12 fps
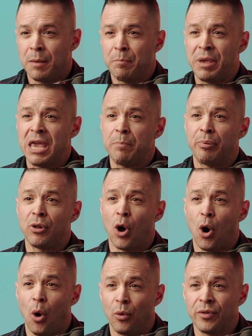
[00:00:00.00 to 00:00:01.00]
people
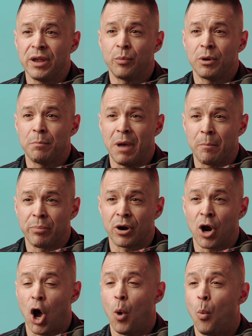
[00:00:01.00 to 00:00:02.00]
only
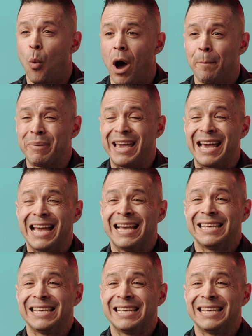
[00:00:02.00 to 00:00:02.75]
remember a whopping